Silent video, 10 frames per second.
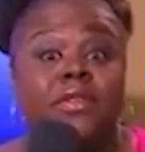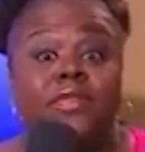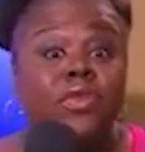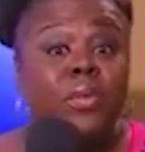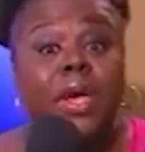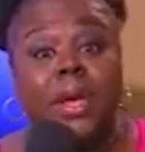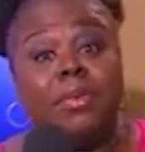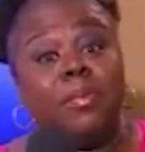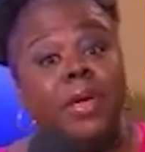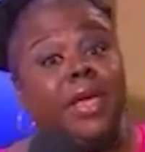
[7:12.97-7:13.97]
signature
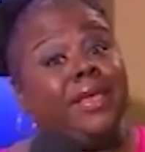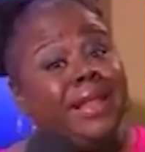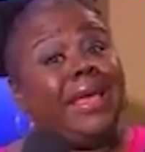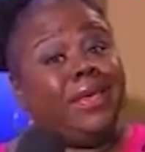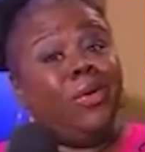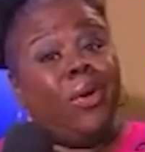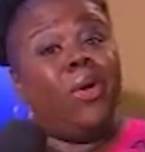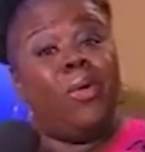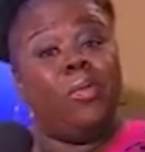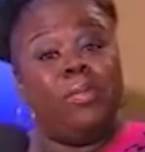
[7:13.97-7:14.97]
style.
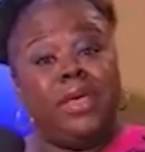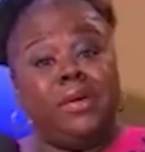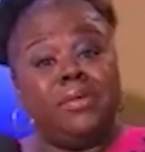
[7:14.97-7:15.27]
At the center